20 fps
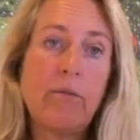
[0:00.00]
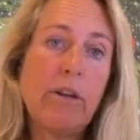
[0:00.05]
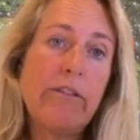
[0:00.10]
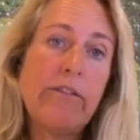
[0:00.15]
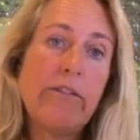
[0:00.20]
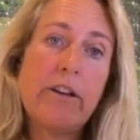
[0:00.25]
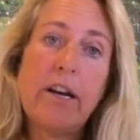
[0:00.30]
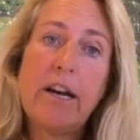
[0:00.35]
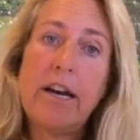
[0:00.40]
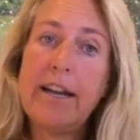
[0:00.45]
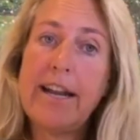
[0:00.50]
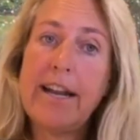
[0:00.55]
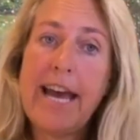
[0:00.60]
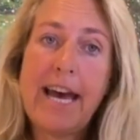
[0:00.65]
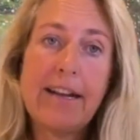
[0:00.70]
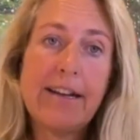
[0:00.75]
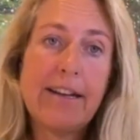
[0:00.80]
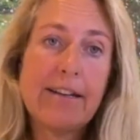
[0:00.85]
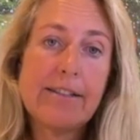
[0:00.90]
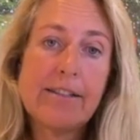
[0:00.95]
we've got
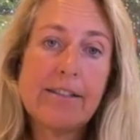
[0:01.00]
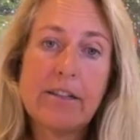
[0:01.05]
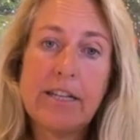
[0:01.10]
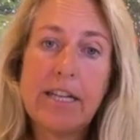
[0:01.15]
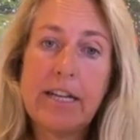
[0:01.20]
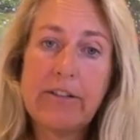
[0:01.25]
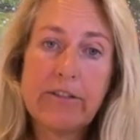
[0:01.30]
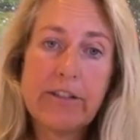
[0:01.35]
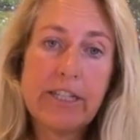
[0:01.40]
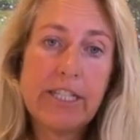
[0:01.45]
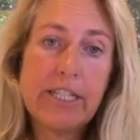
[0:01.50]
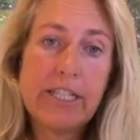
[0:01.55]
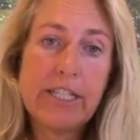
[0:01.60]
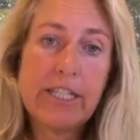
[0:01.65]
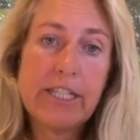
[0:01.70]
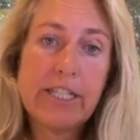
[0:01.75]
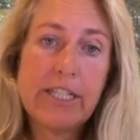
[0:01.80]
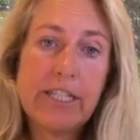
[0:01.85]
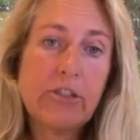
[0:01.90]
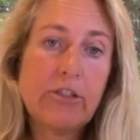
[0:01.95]
addicts on every
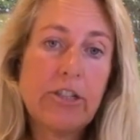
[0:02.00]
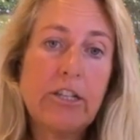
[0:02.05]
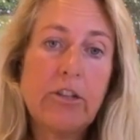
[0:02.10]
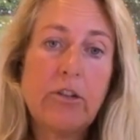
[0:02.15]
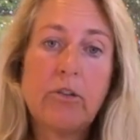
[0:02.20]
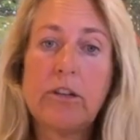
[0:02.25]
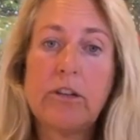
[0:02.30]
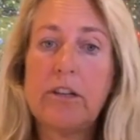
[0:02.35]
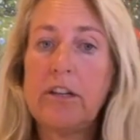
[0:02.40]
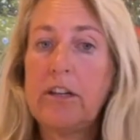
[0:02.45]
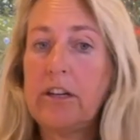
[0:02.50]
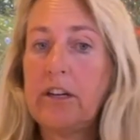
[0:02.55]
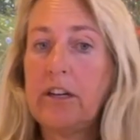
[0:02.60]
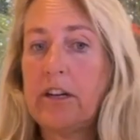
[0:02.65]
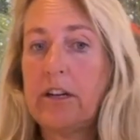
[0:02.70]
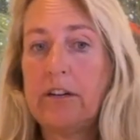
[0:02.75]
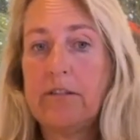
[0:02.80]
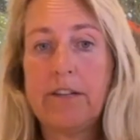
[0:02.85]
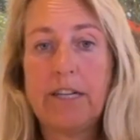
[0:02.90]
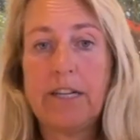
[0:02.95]
street corner,